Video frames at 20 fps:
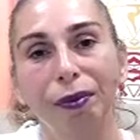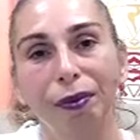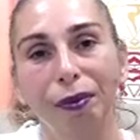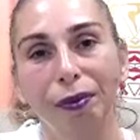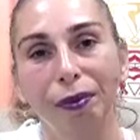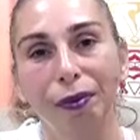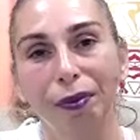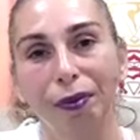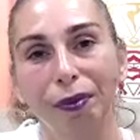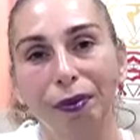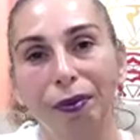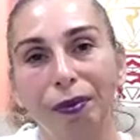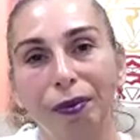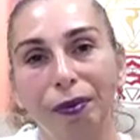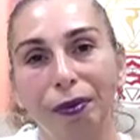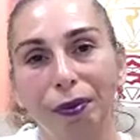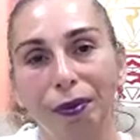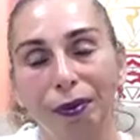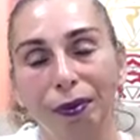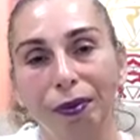
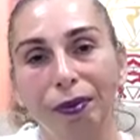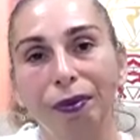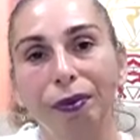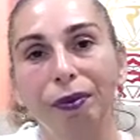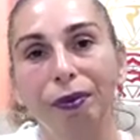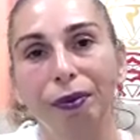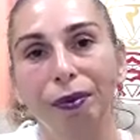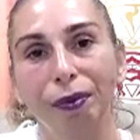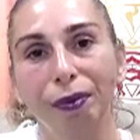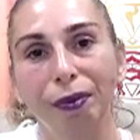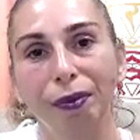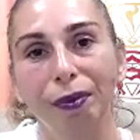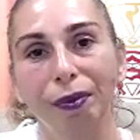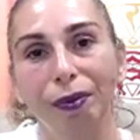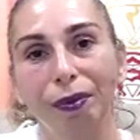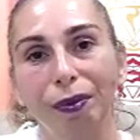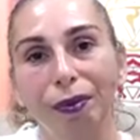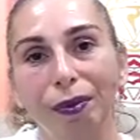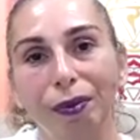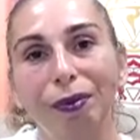
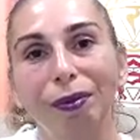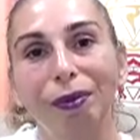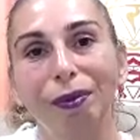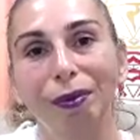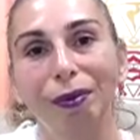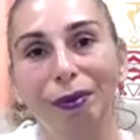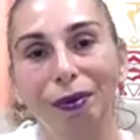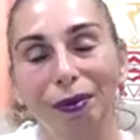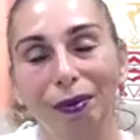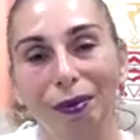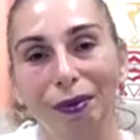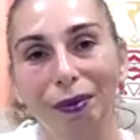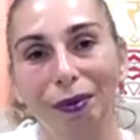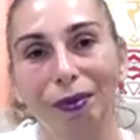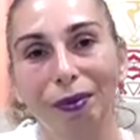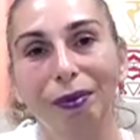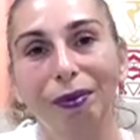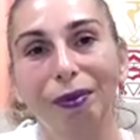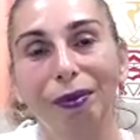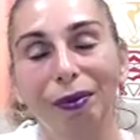
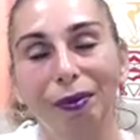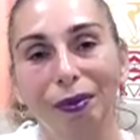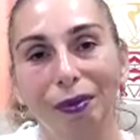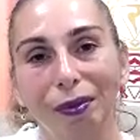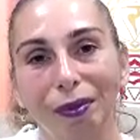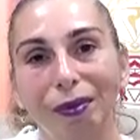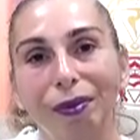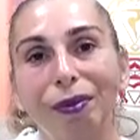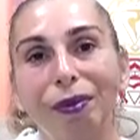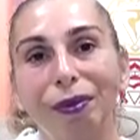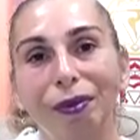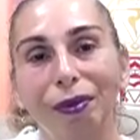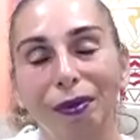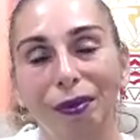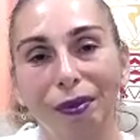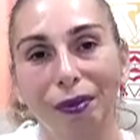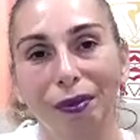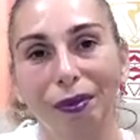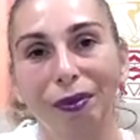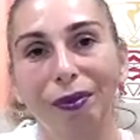
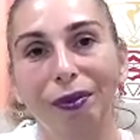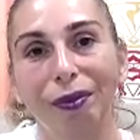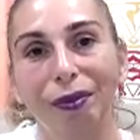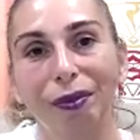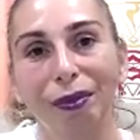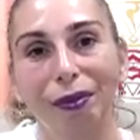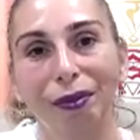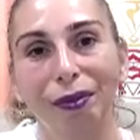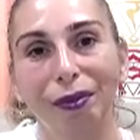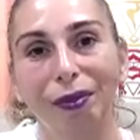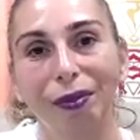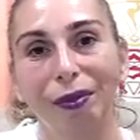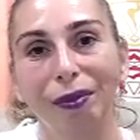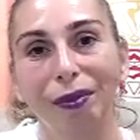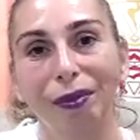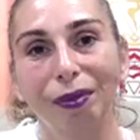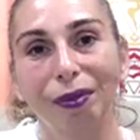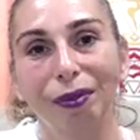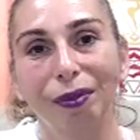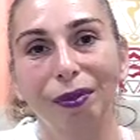
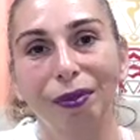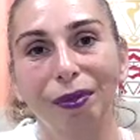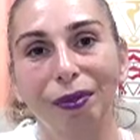No words are spoken by the person on screen.